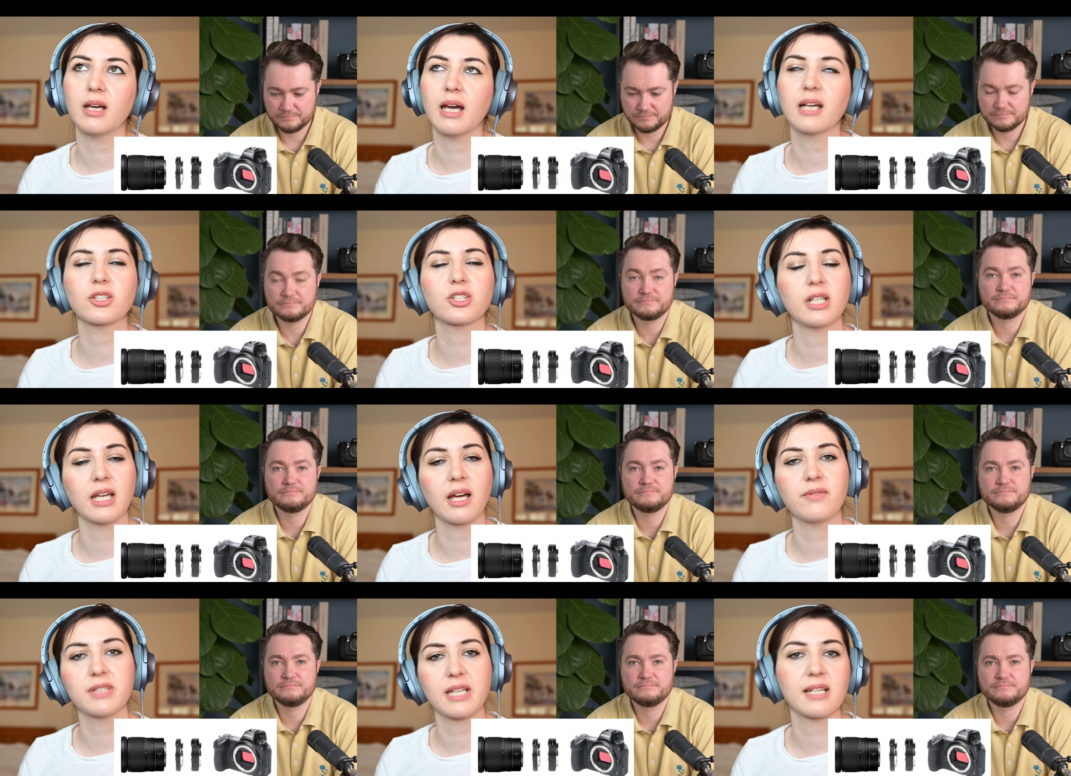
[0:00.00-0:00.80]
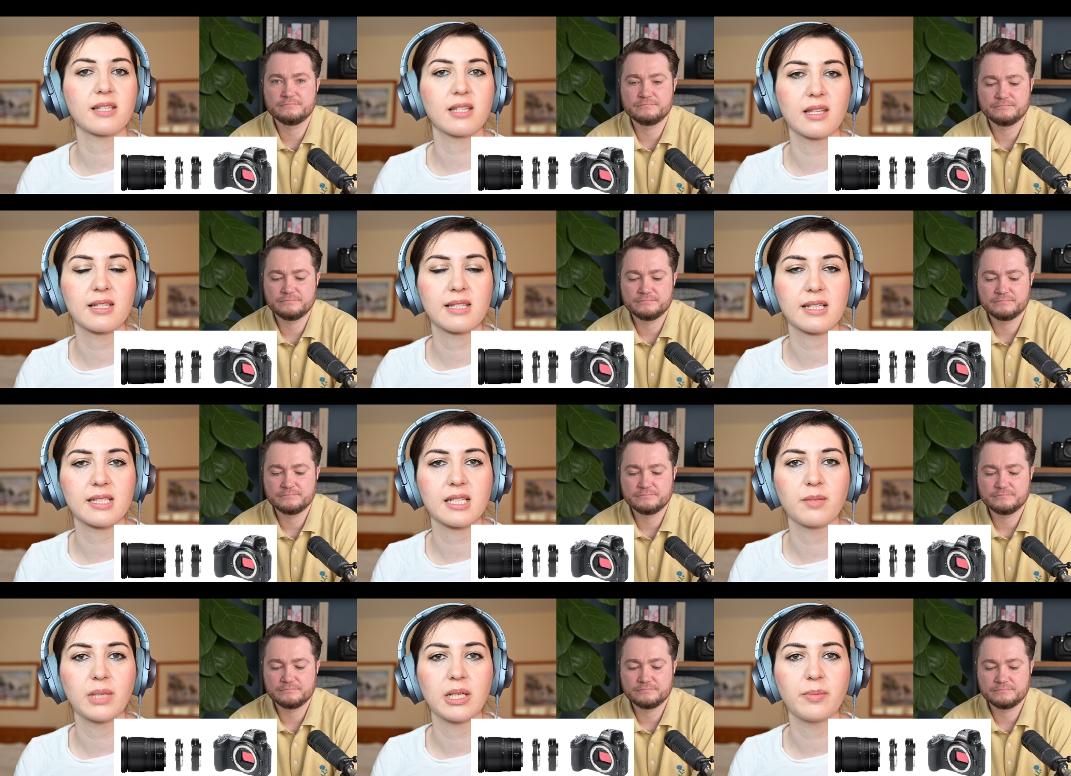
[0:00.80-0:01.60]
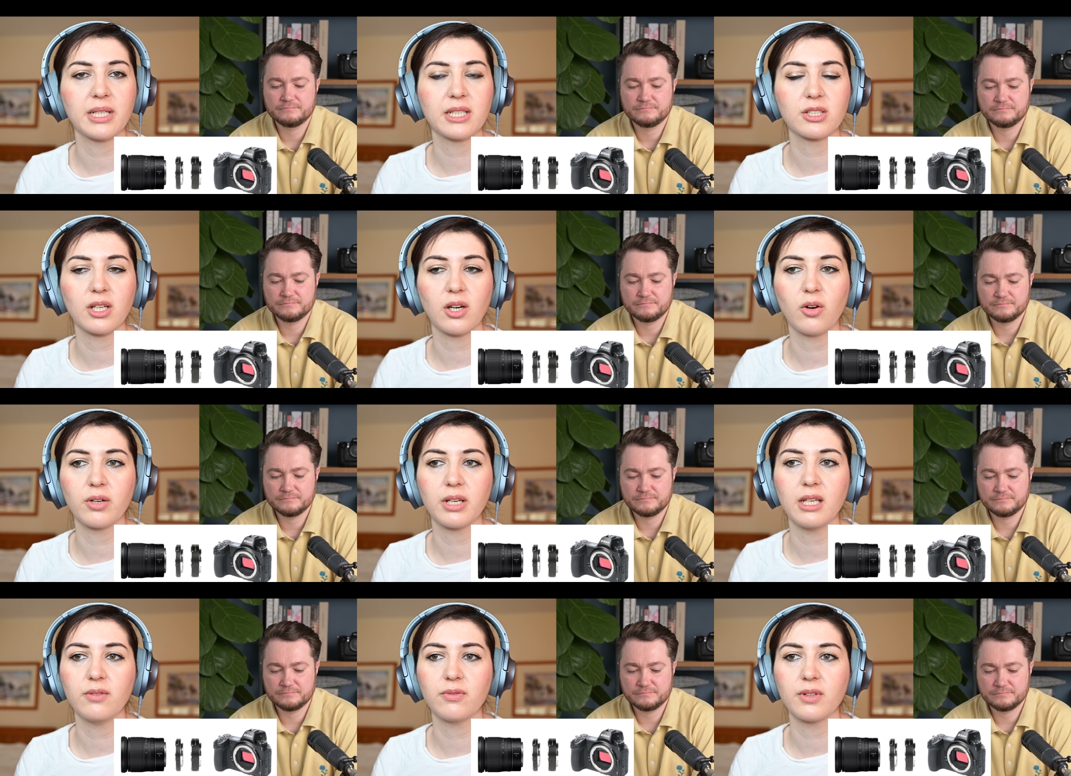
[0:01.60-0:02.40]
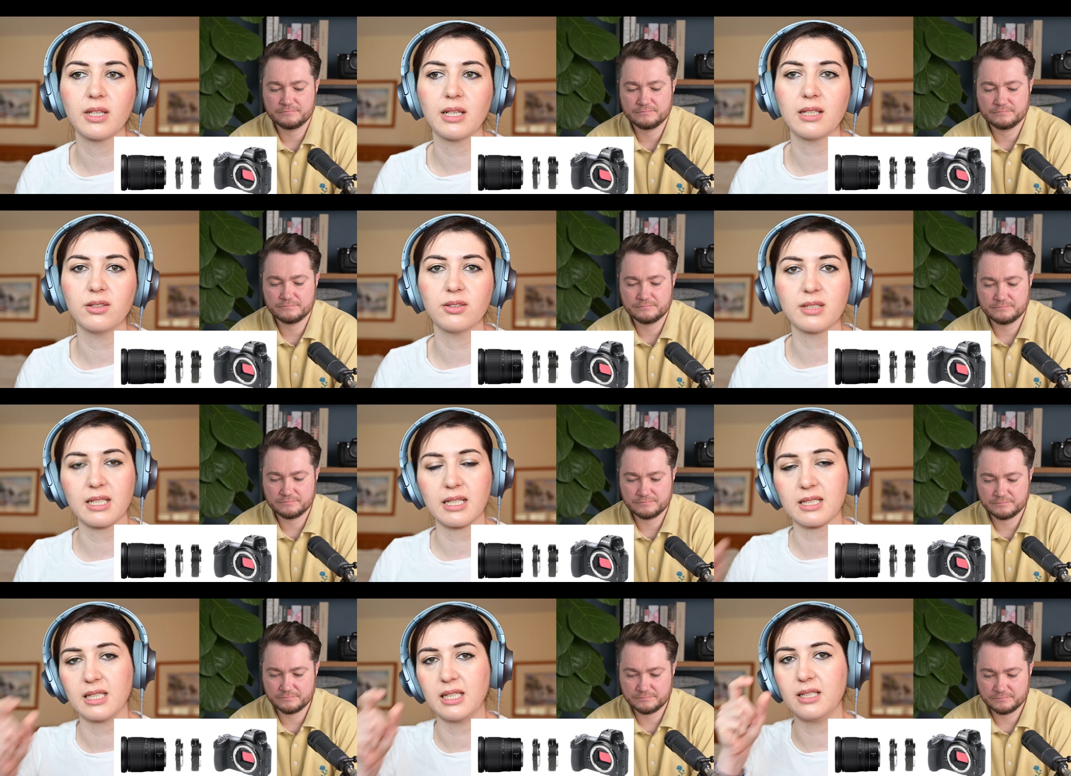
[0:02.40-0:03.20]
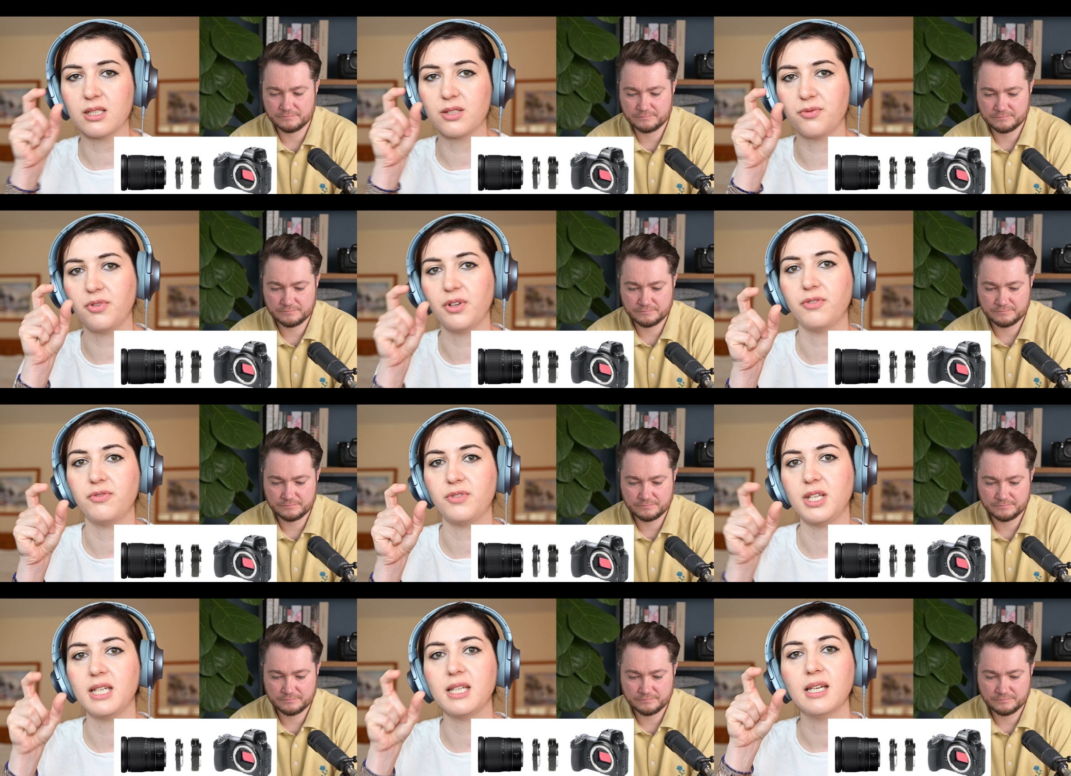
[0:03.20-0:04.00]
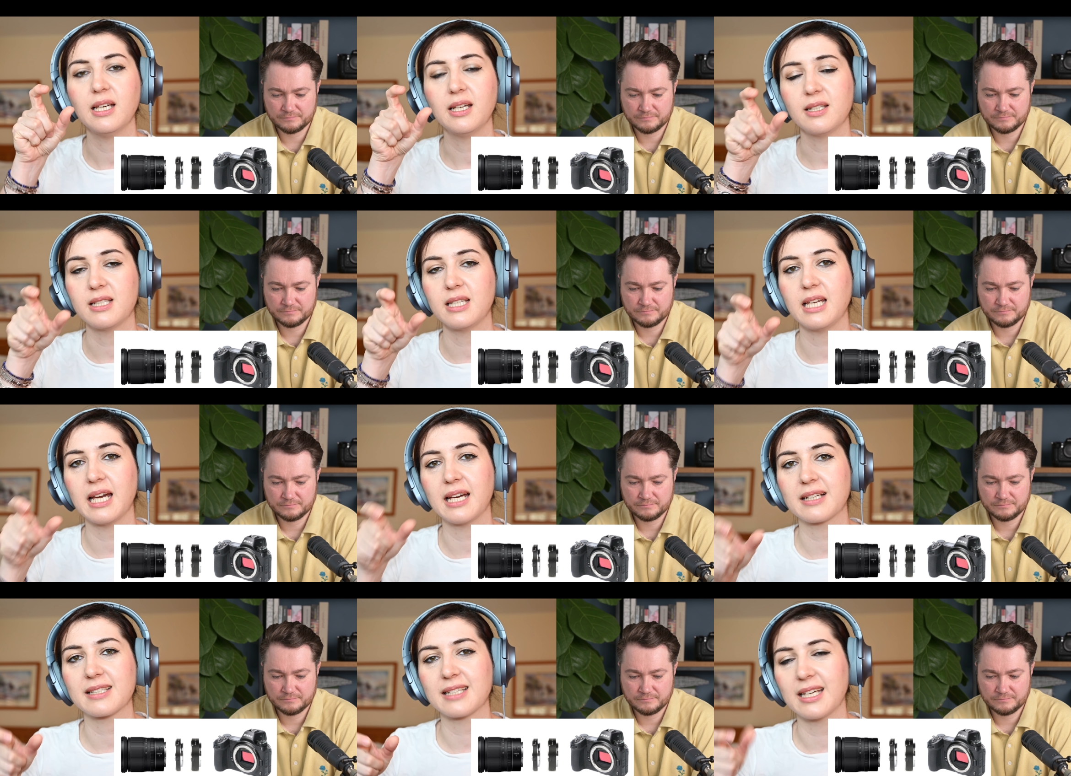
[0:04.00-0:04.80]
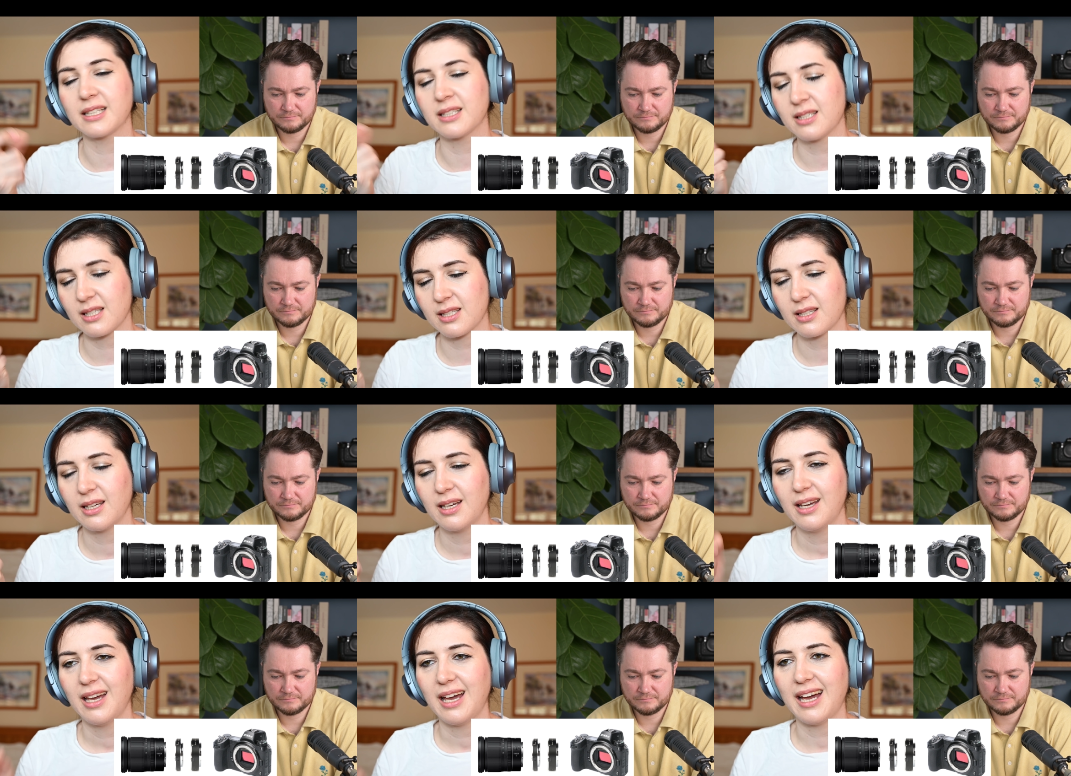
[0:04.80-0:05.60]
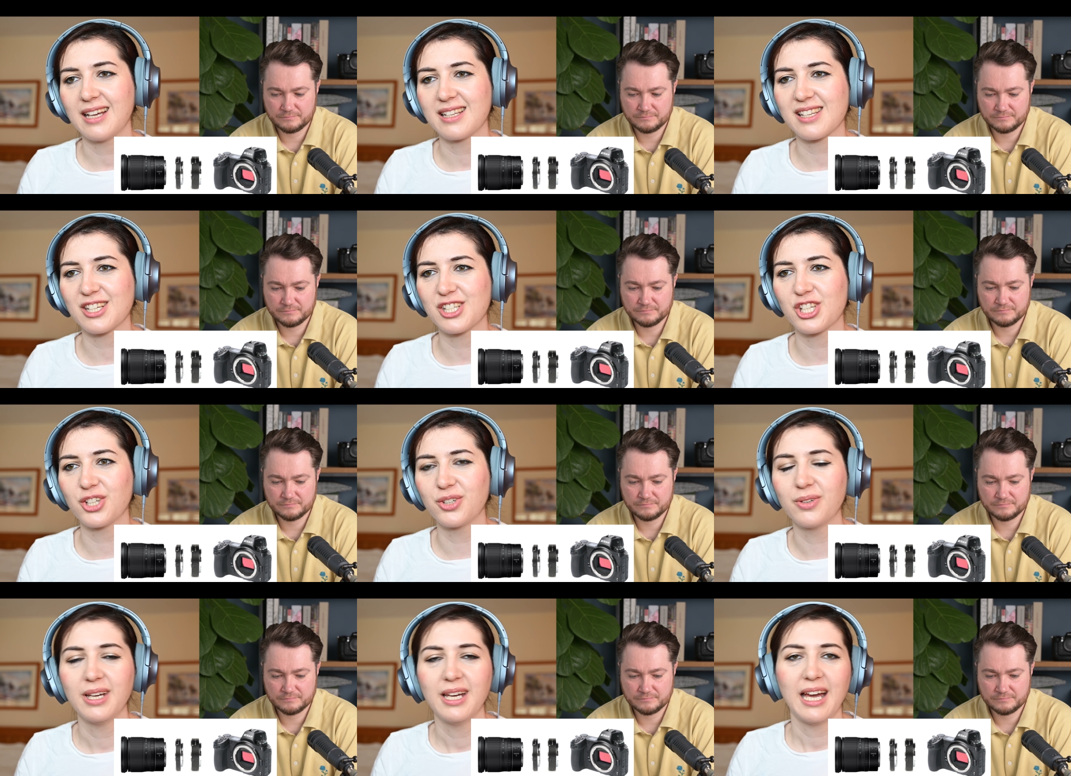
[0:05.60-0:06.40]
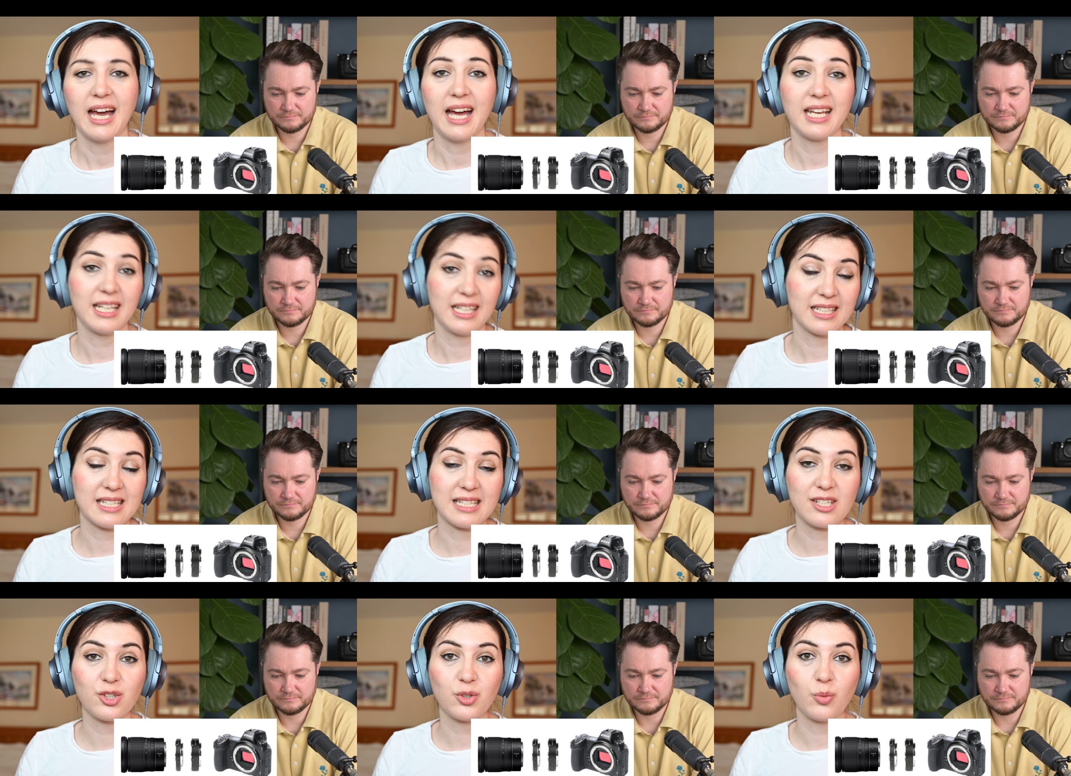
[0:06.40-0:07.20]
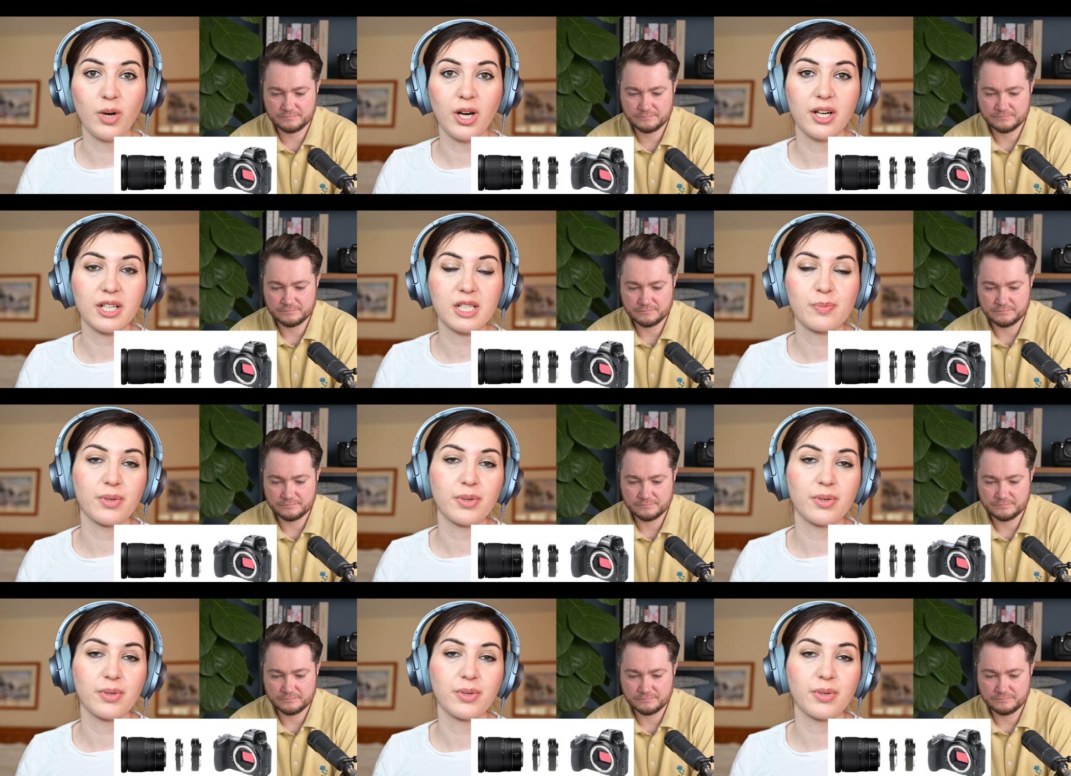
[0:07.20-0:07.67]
Speaker 1: actually I've tested the 16 millimeter on even the little 16 to 50 DX lens as I do, and it still works.